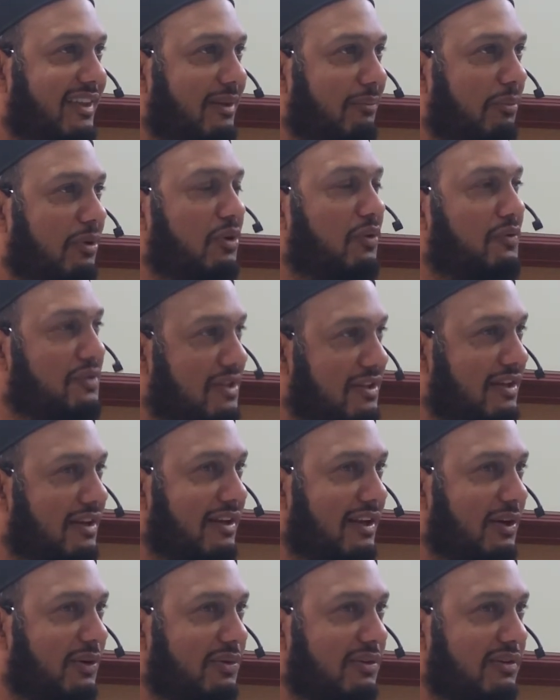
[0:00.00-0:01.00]
but you've seen the
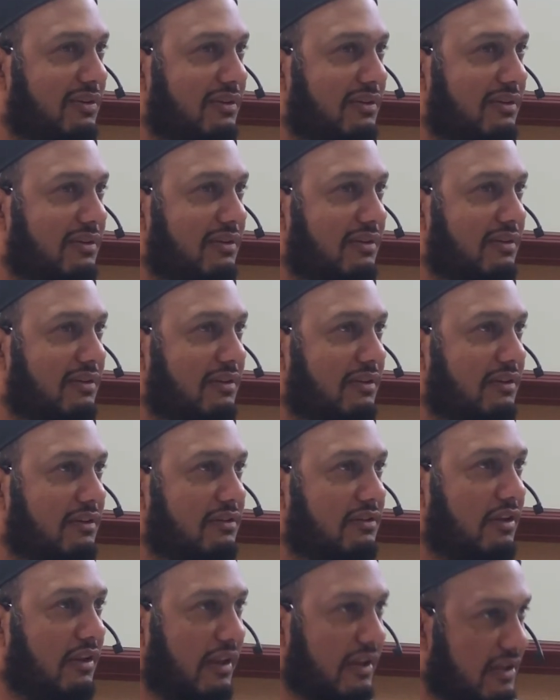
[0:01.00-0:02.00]
cloud.
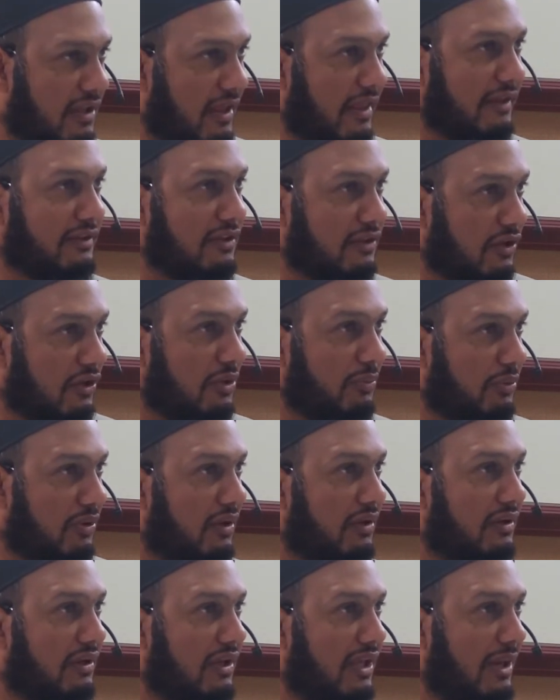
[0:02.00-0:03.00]
So that's what's going to be
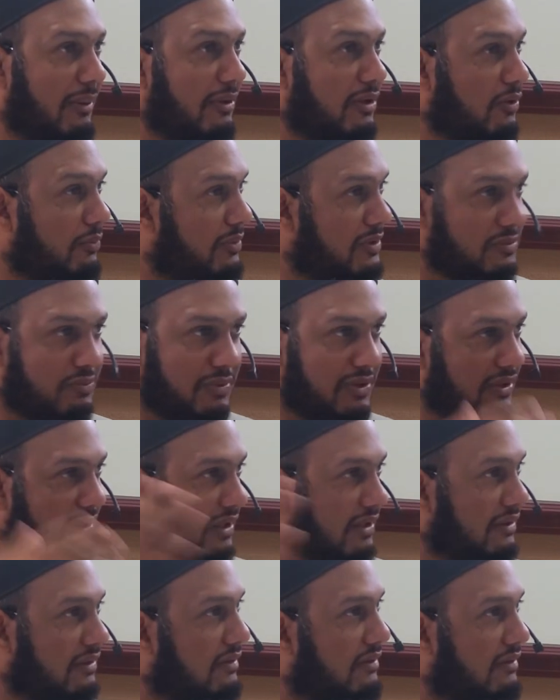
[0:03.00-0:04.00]
on Qiyamah. It will just be
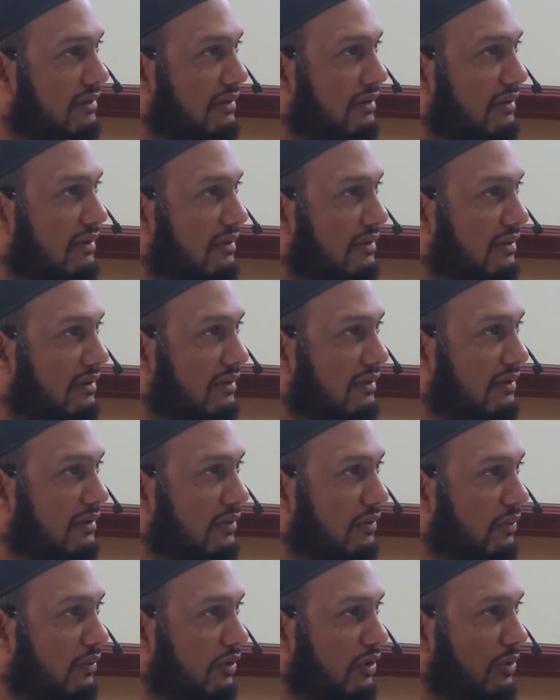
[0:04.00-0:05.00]
like,
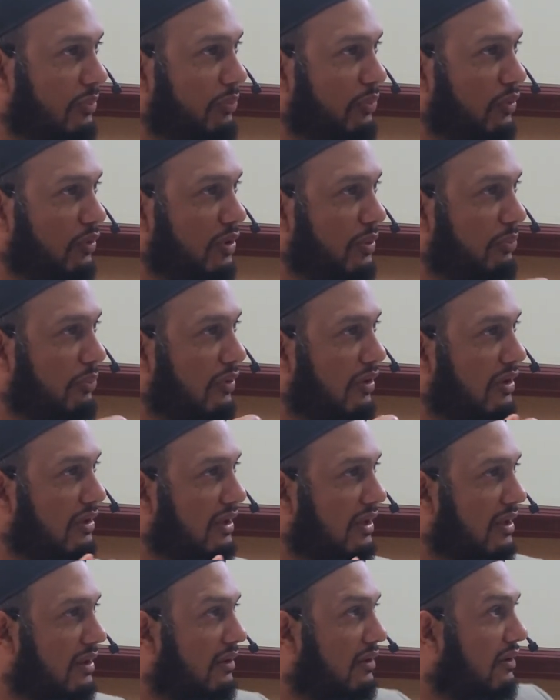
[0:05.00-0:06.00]
who pulled apart
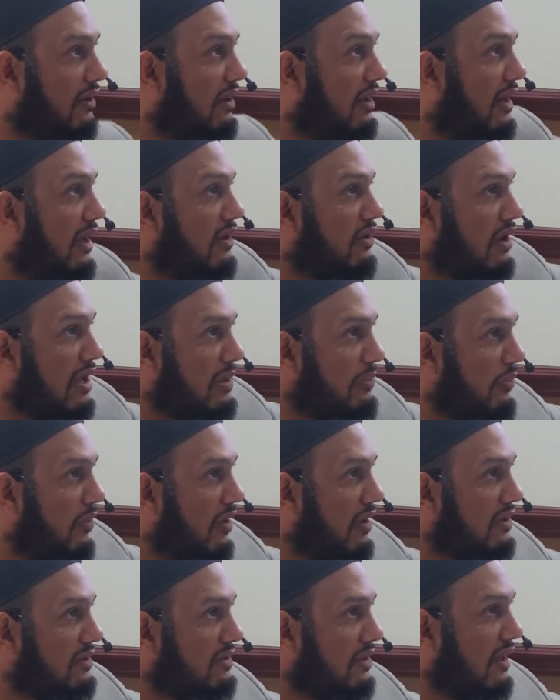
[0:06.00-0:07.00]
like a cloud going
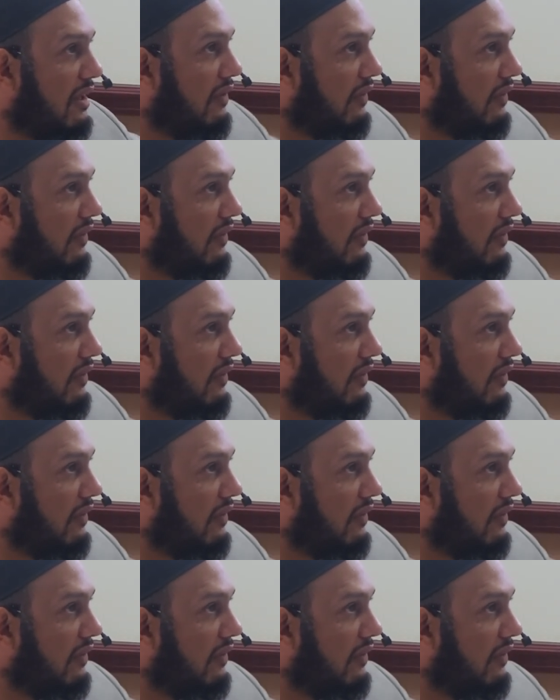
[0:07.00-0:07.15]
past.